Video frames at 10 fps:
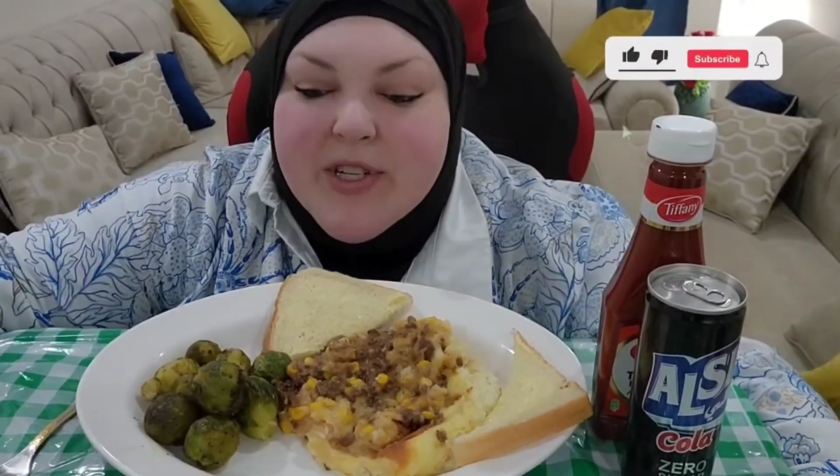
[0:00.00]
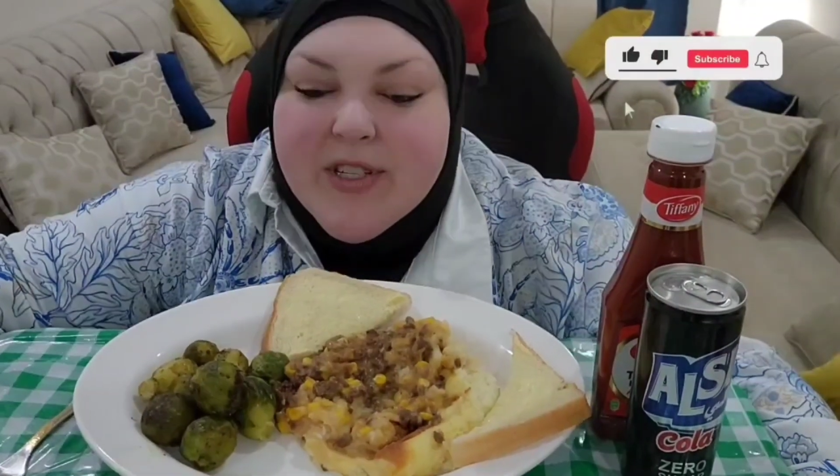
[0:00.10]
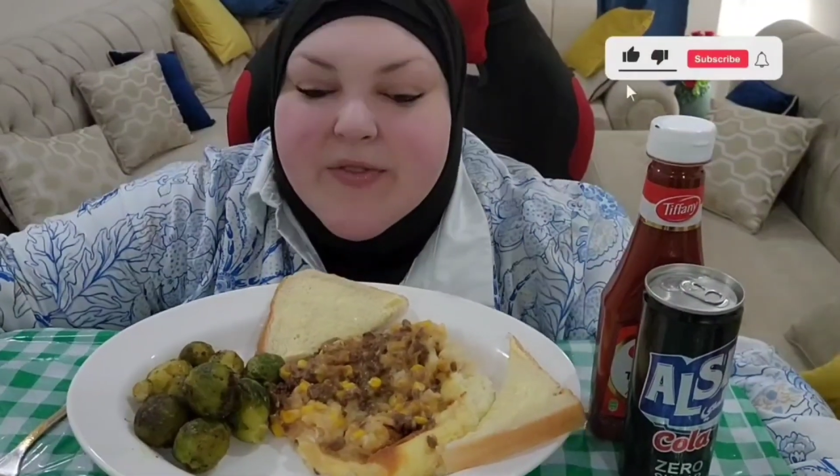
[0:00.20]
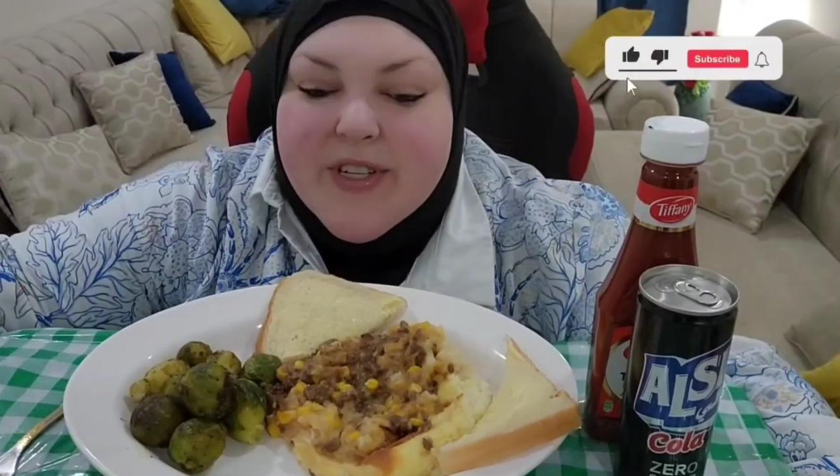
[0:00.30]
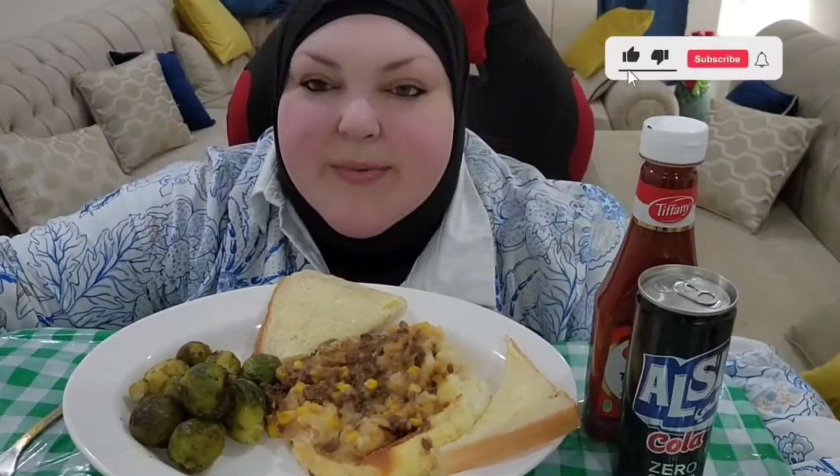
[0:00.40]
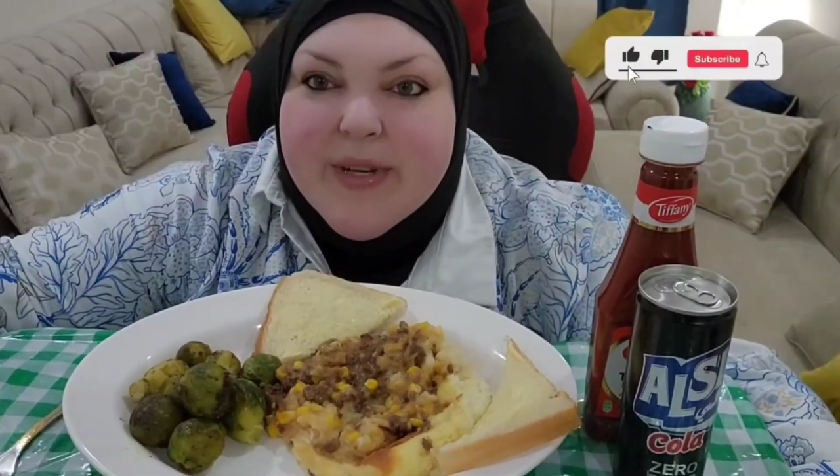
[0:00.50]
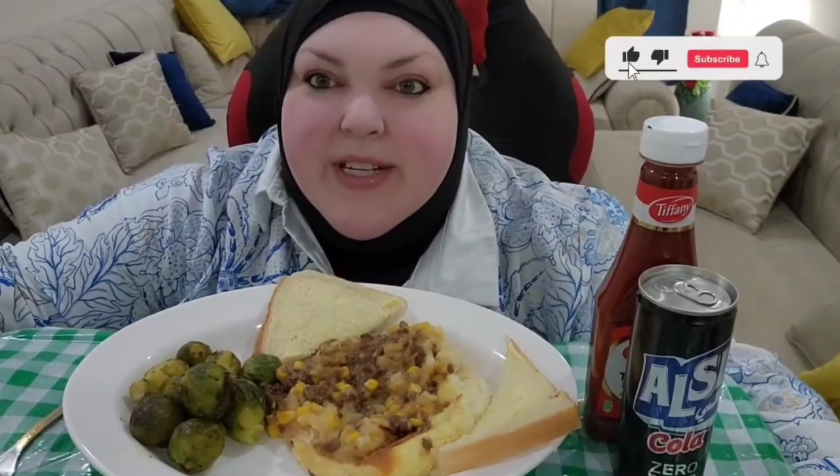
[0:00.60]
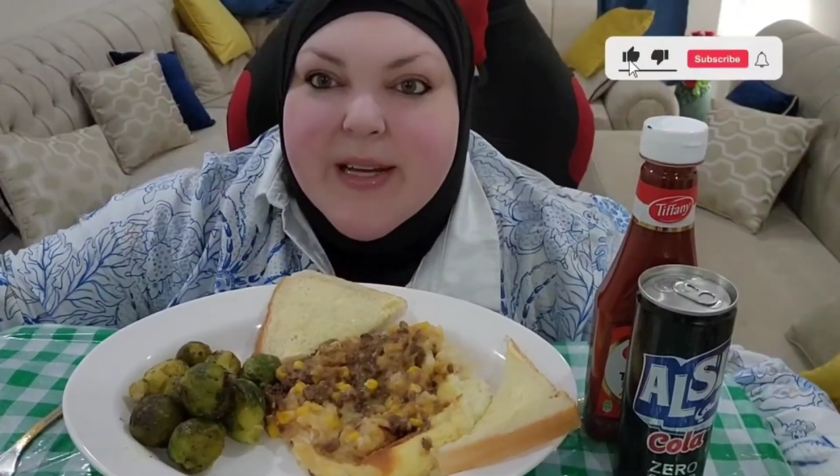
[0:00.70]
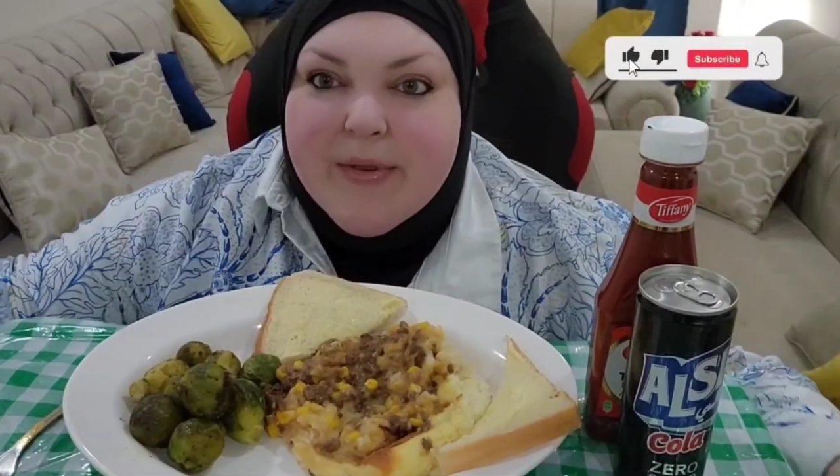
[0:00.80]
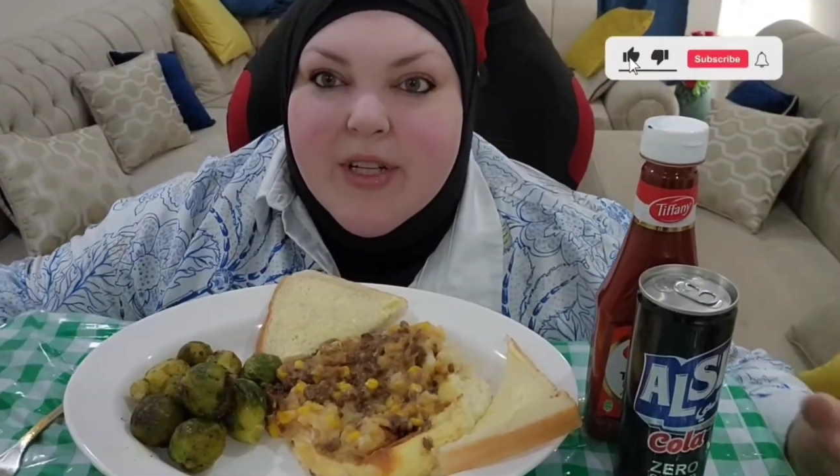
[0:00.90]
Good God,
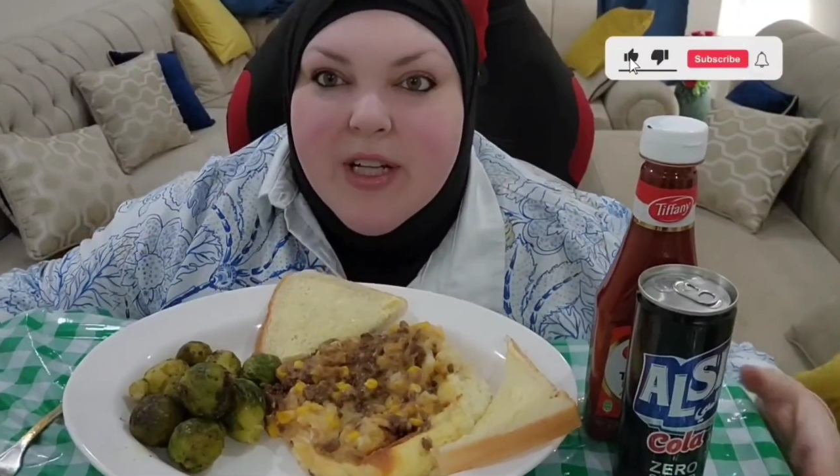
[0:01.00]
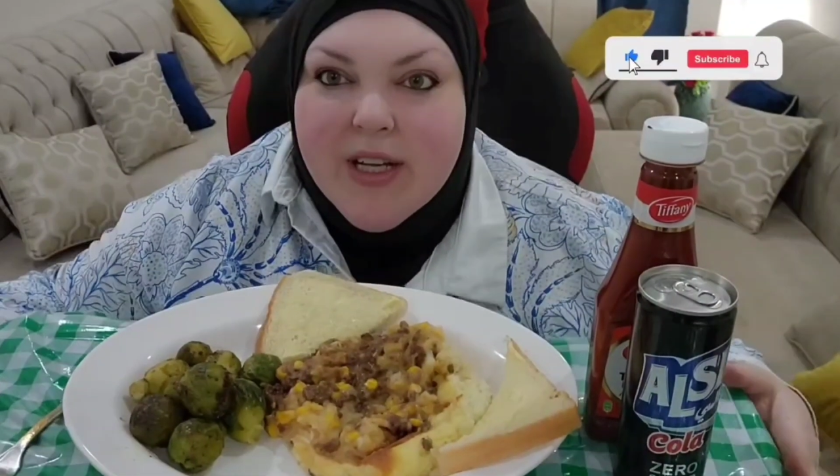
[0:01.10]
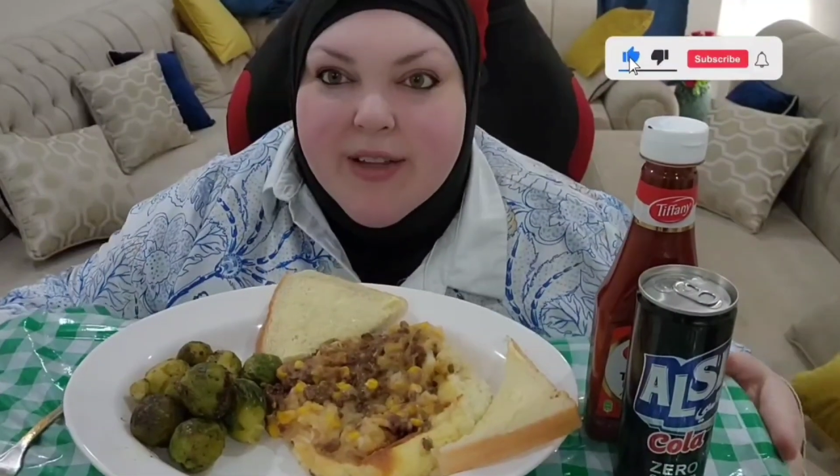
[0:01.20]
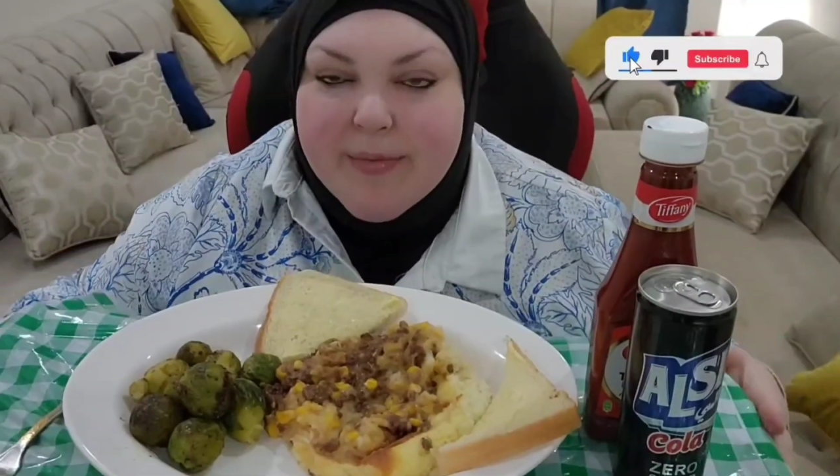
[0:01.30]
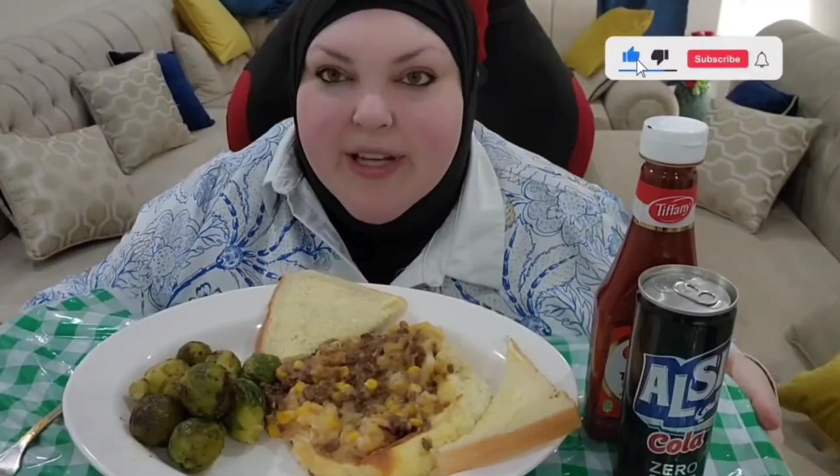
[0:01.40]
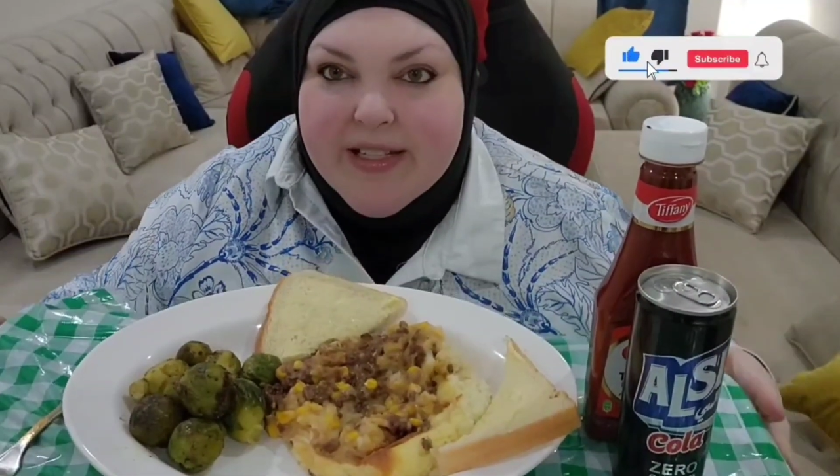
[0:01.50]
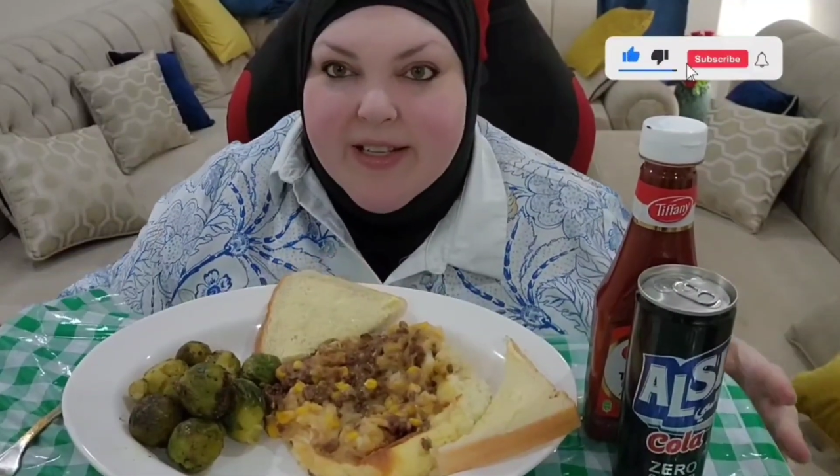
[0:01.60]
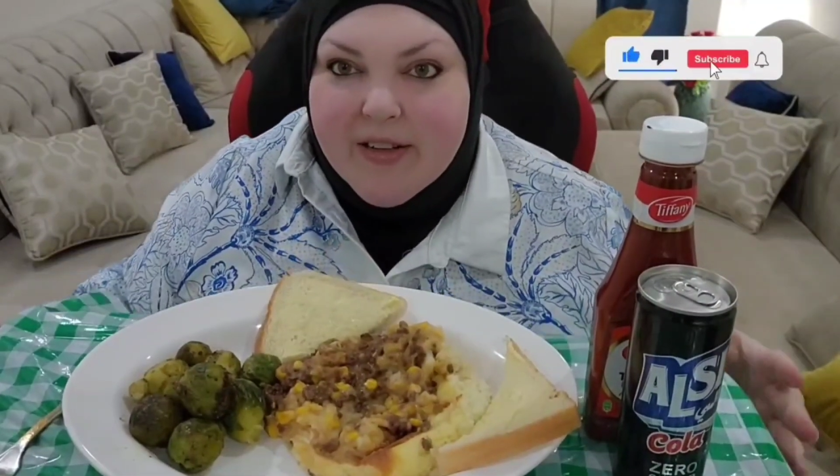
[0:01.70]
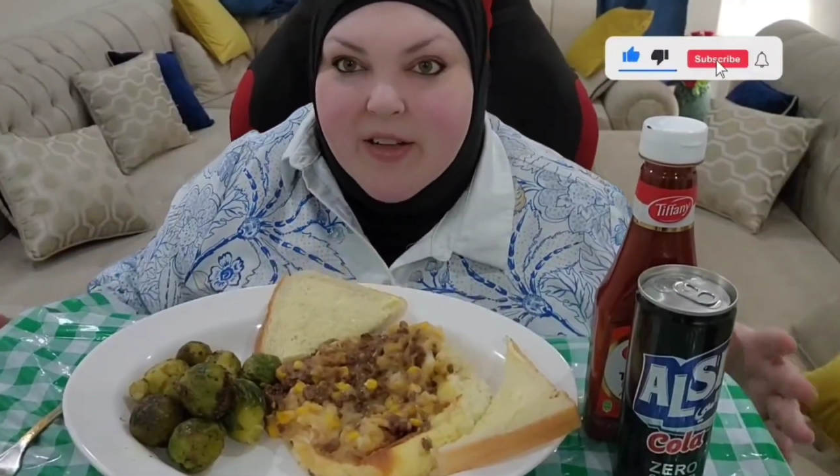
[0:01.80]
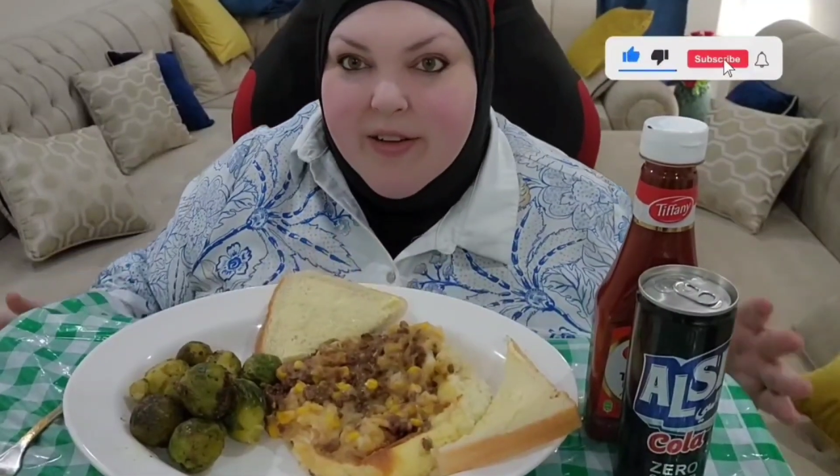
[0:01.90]
please don't put it on there.